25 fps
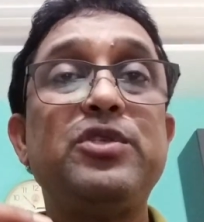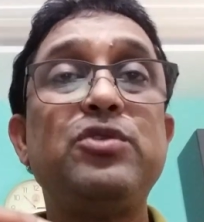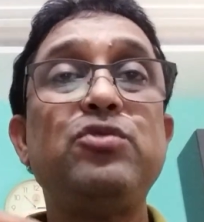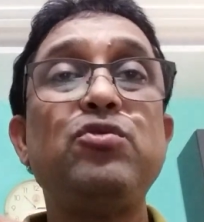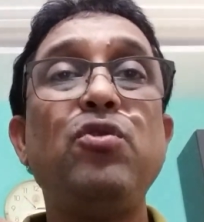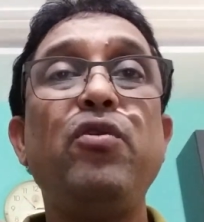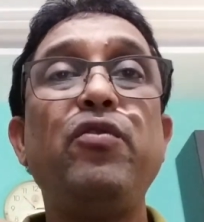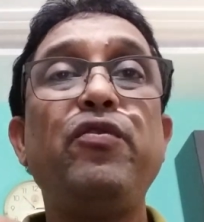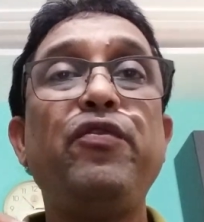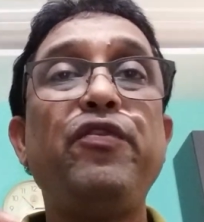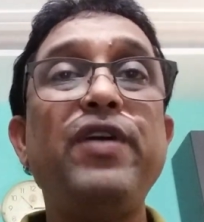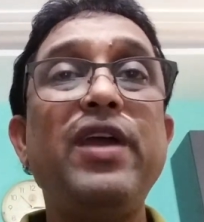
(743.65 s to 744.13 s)

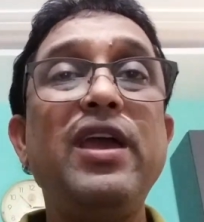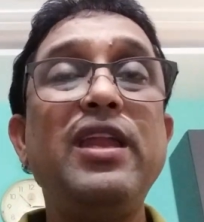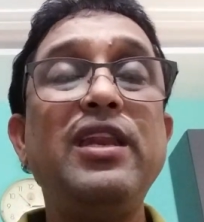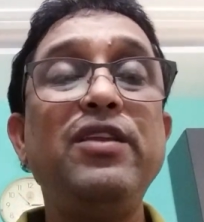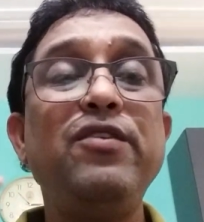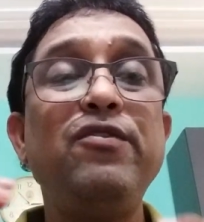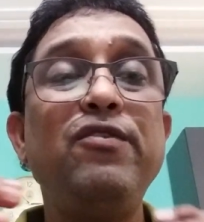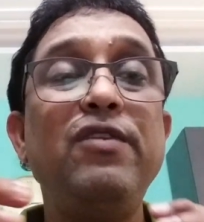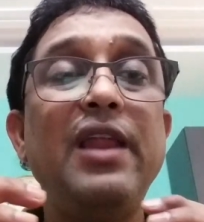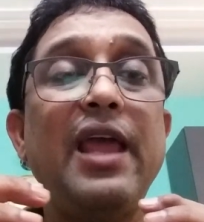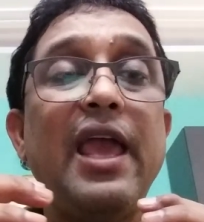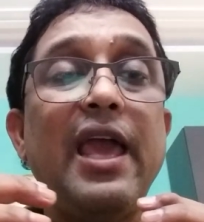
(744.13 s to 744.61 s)
So when
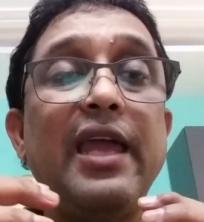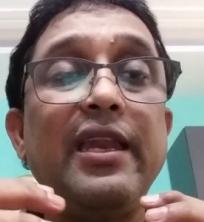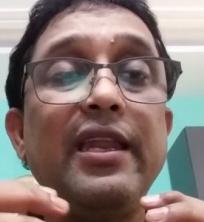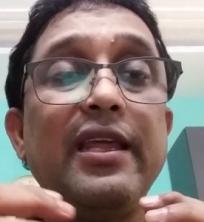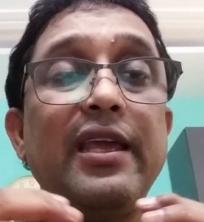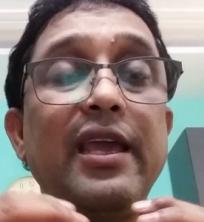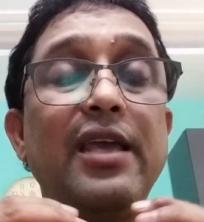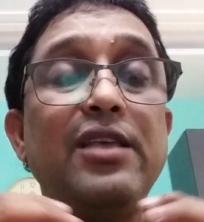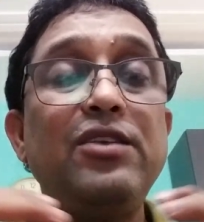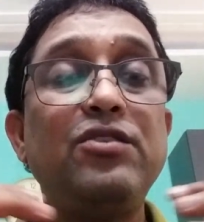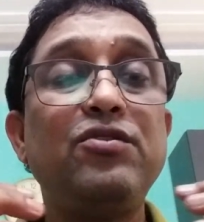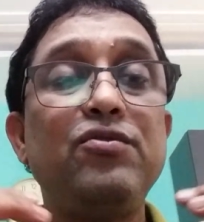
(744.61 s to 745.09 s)
you will
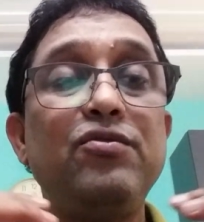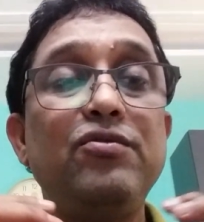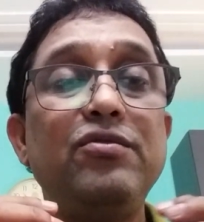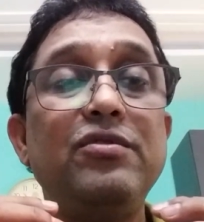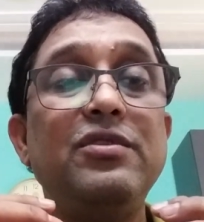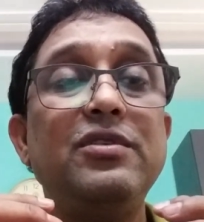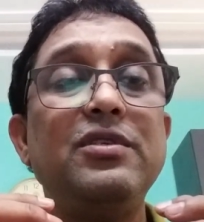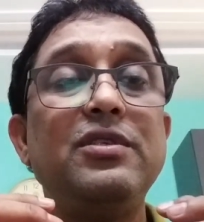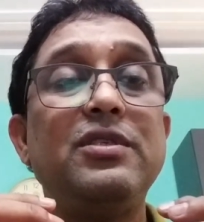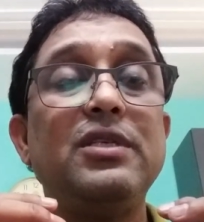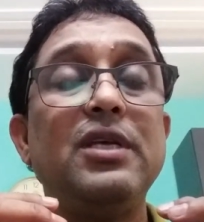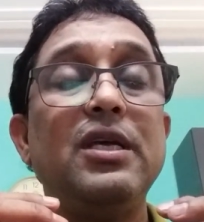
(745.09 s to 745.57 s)
engage
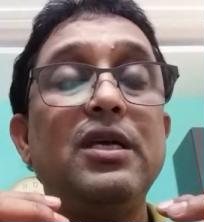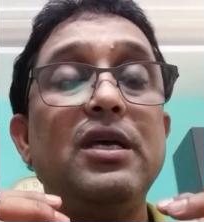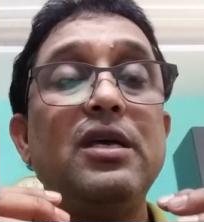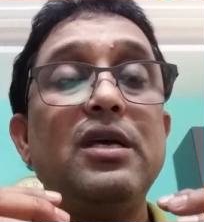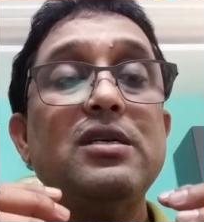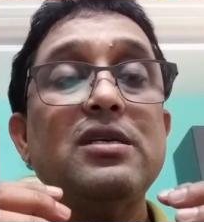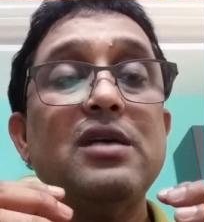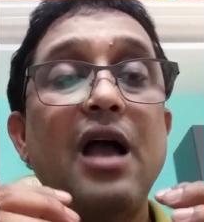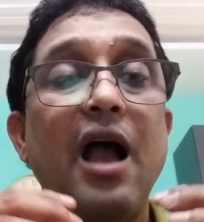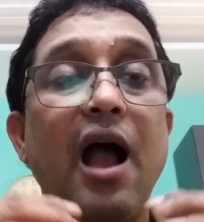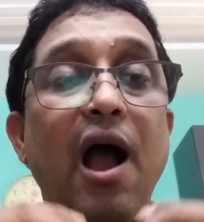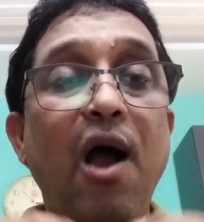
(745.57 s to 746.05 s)
students
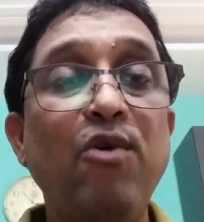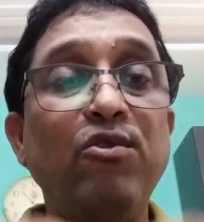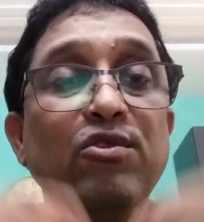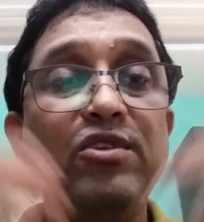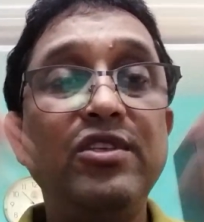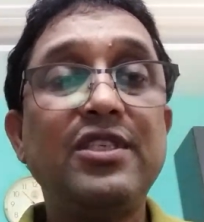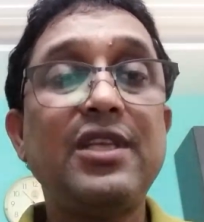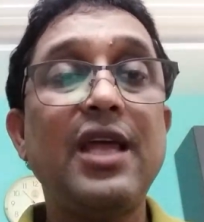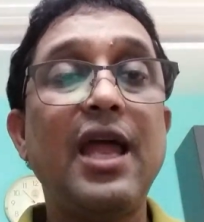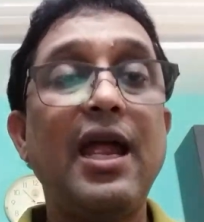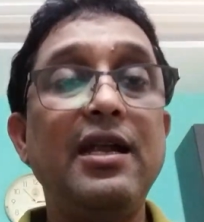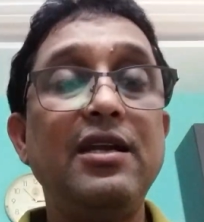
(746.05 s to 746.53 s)

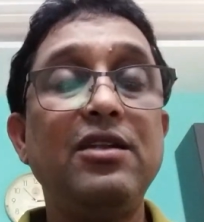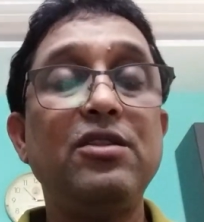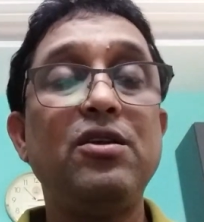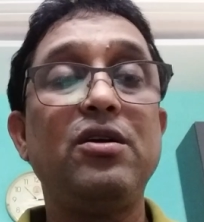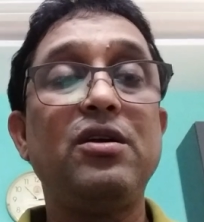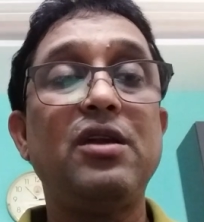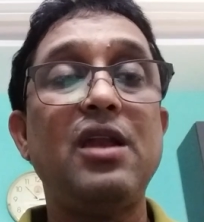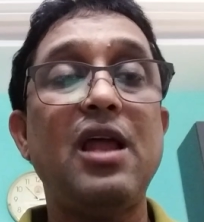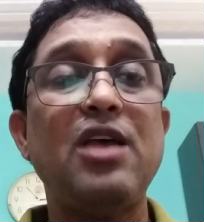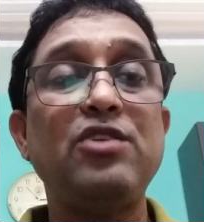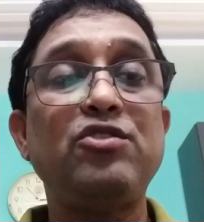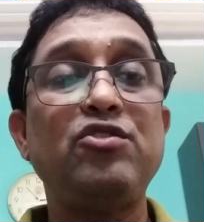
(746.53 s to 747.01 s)
outside the
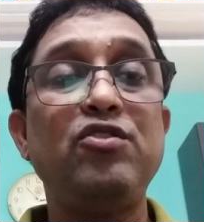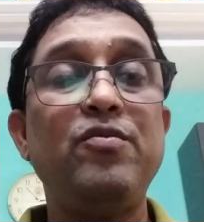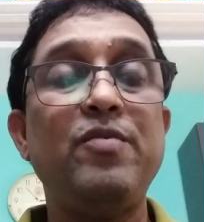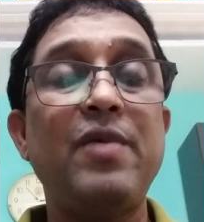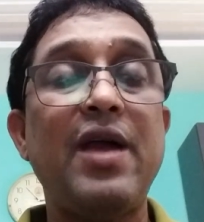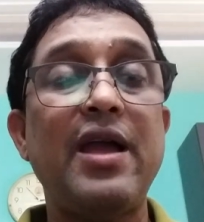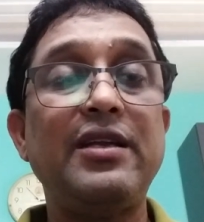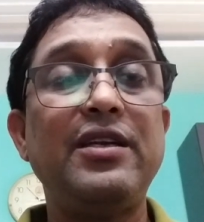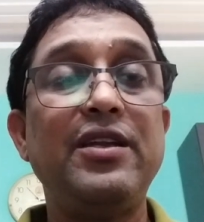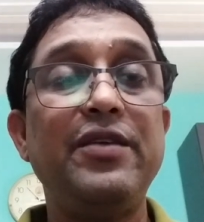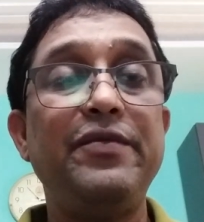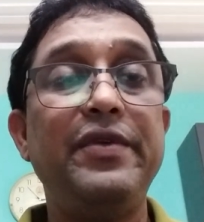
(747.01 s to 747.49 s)
classroom
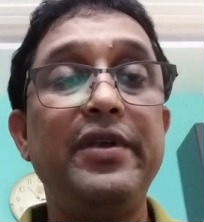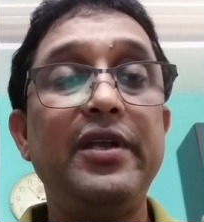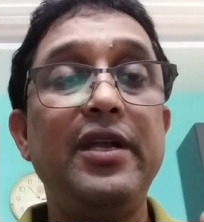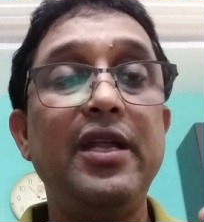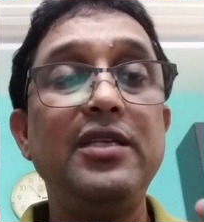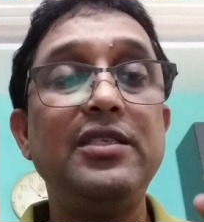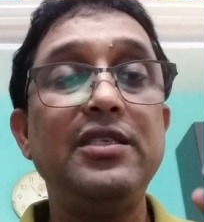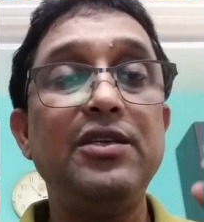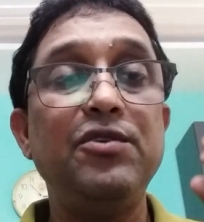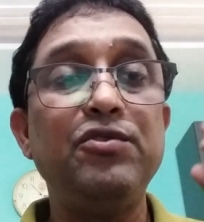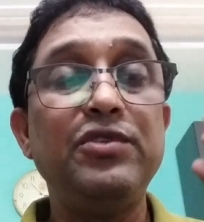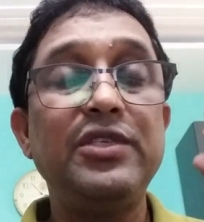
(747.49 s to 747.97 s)

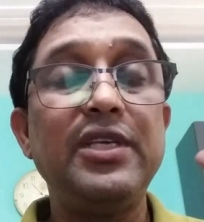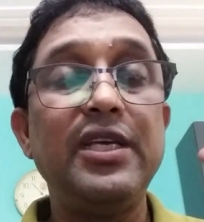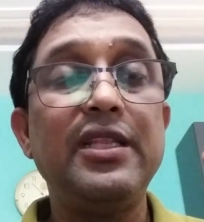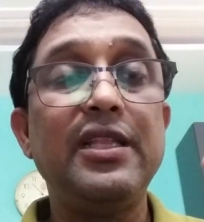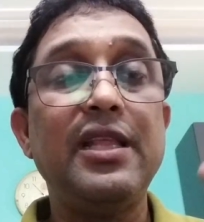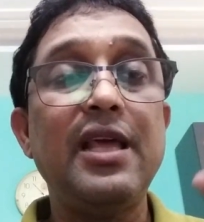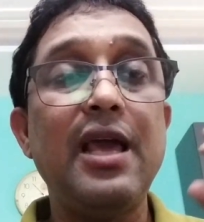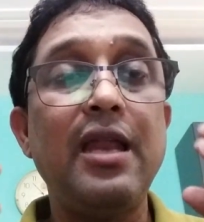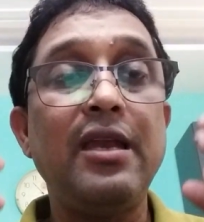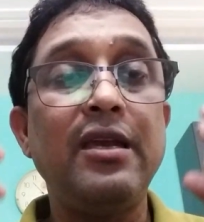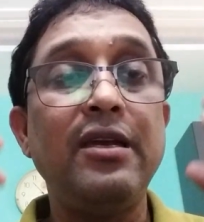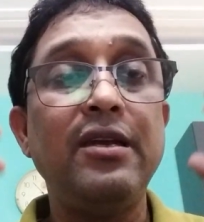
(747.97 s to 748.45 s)
activities, you see
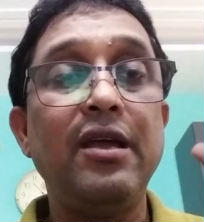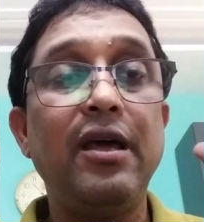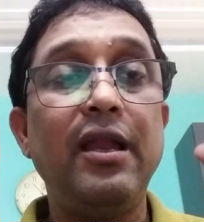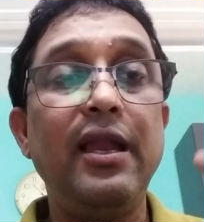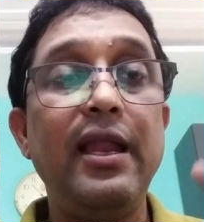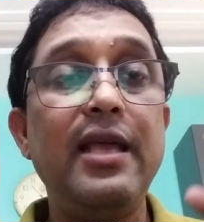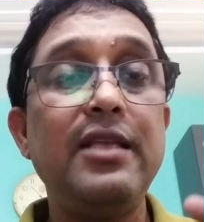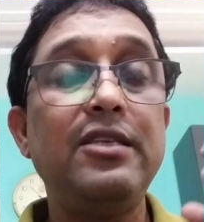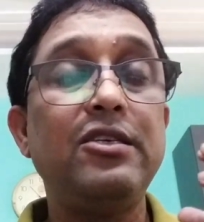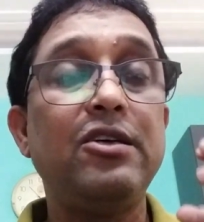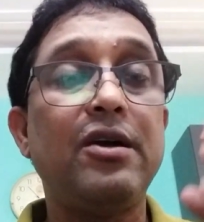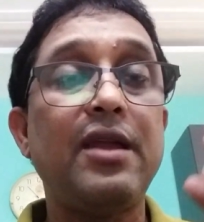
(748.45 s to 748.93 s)
their
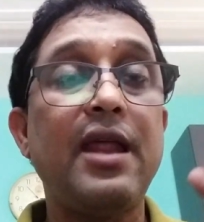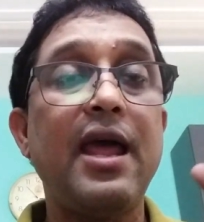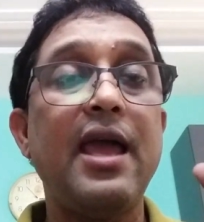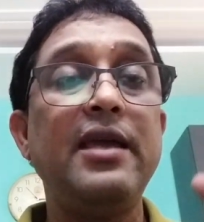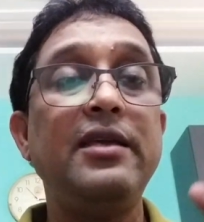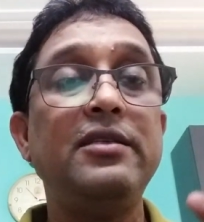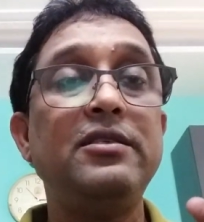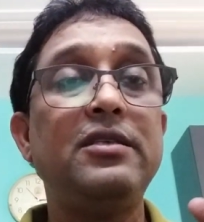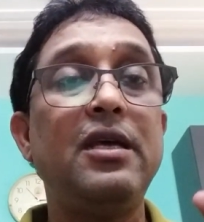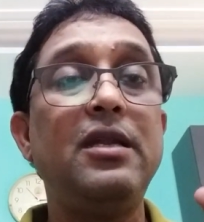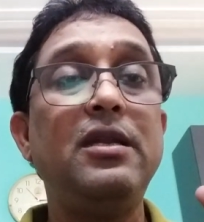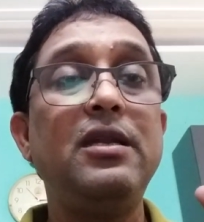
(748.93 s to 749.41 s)
knowledge
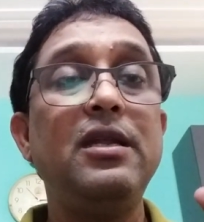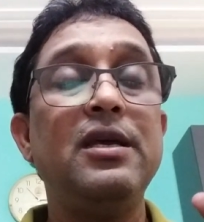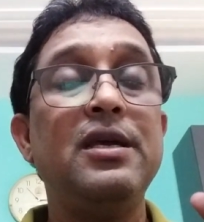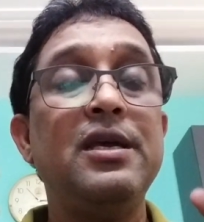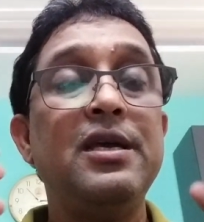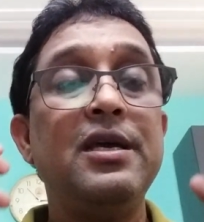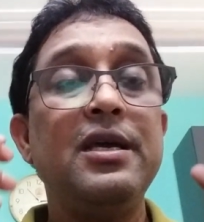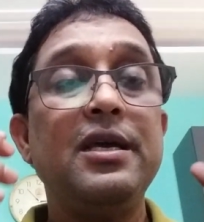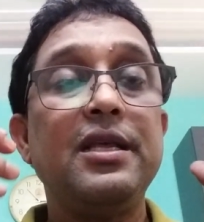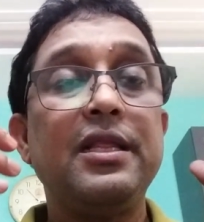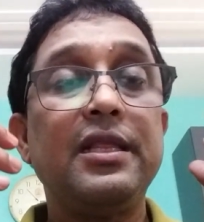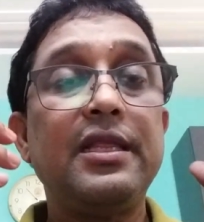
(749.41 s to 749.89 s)
horizon,
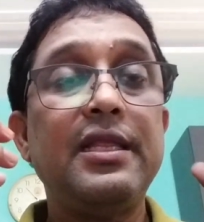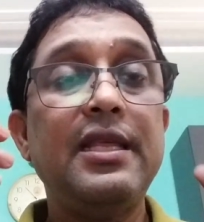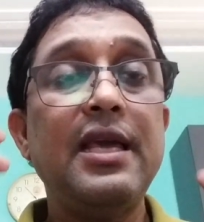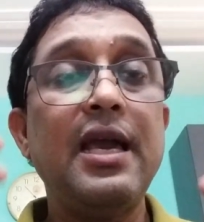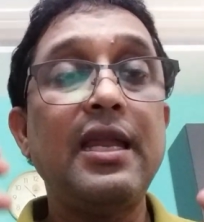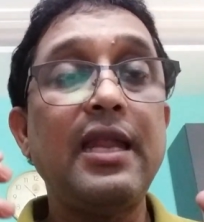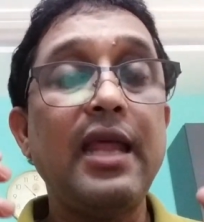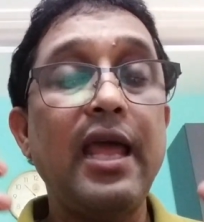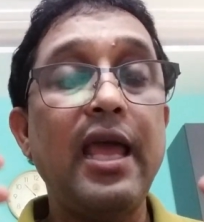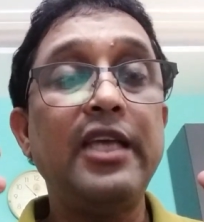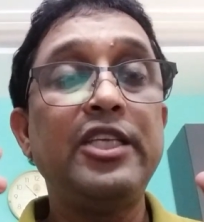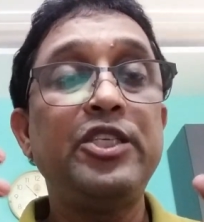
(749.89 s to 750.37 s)

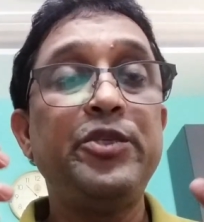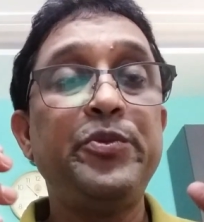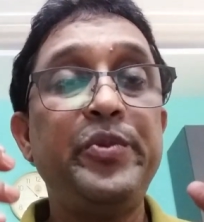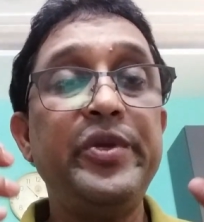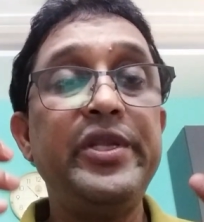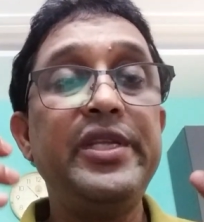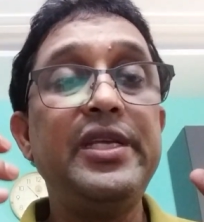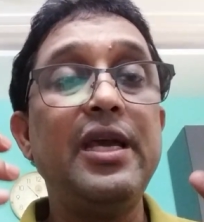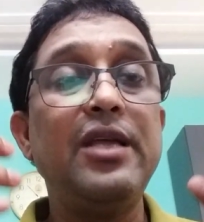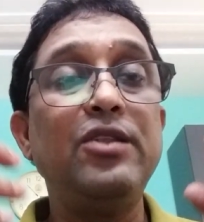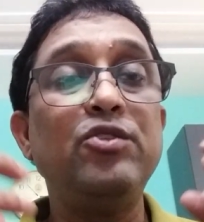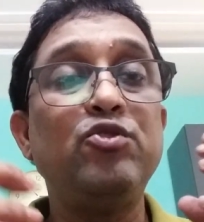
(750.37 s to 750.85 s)
their
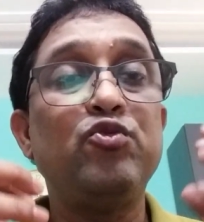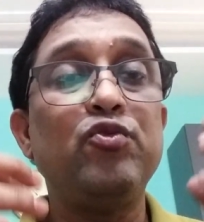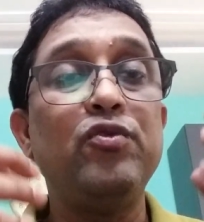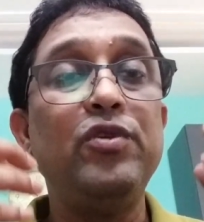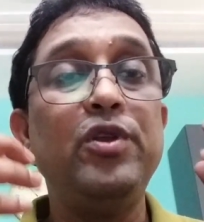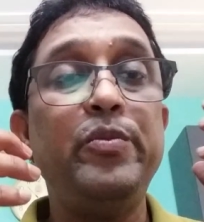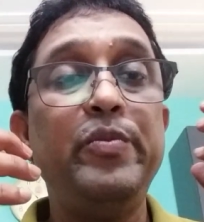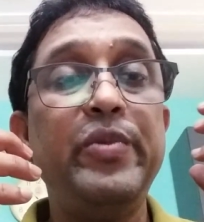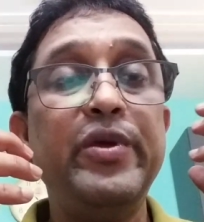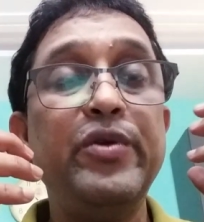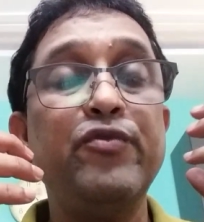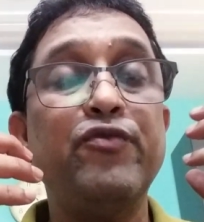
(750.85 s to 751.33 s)
experience
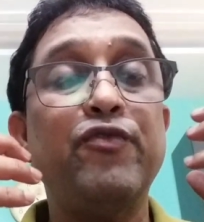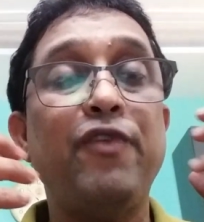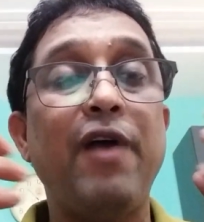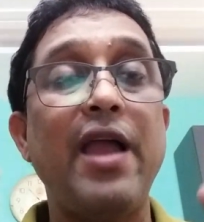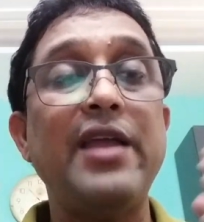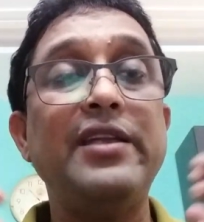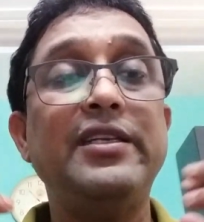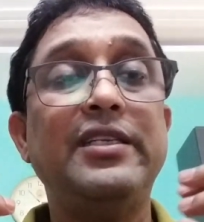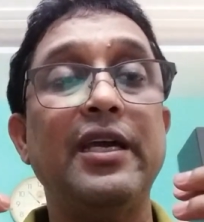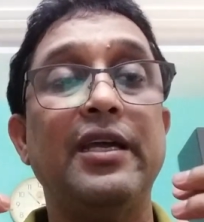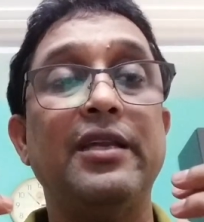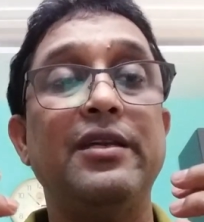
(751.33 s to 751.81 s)
will be
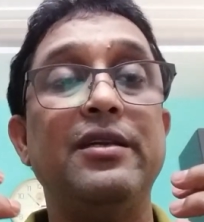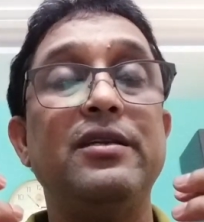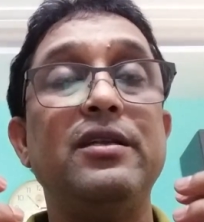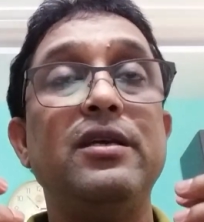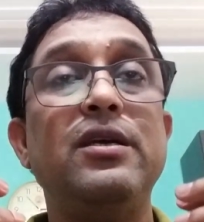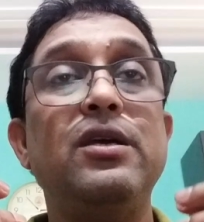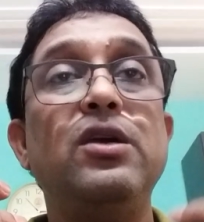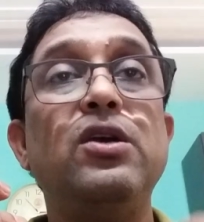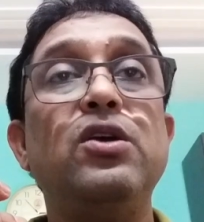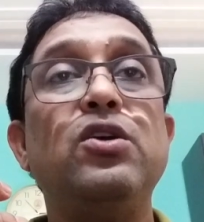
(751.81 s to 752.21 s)
widened.